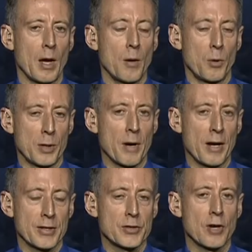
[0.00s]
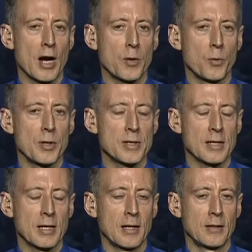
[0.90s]
Well, the miners' strike was
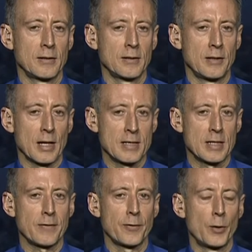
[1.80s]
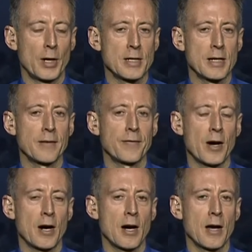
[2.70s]
in 1984,
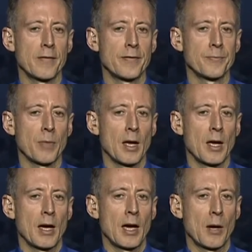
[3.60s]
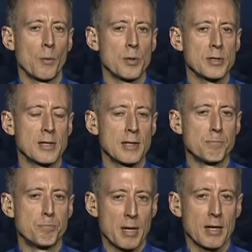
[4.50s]
1985. It was the
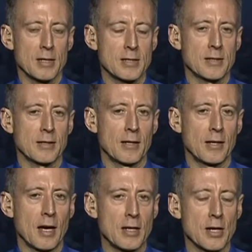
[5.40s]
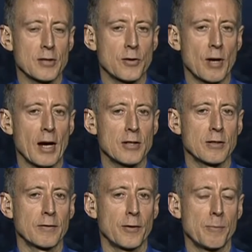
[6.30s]
biggest industrial
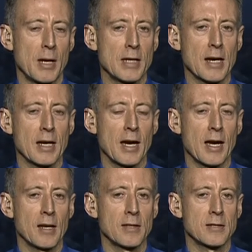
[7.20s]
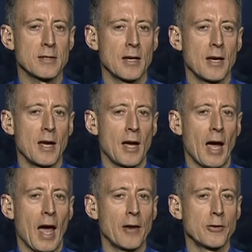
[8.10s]
action for many decades.
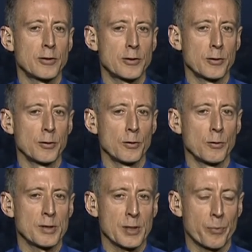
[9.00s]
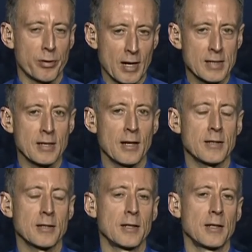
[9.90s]
And to suppress
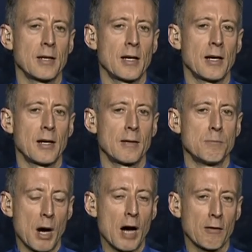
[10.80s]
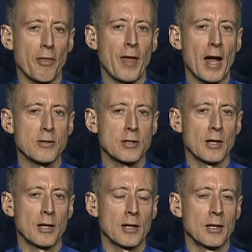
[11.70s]
it, Margaret Thatcher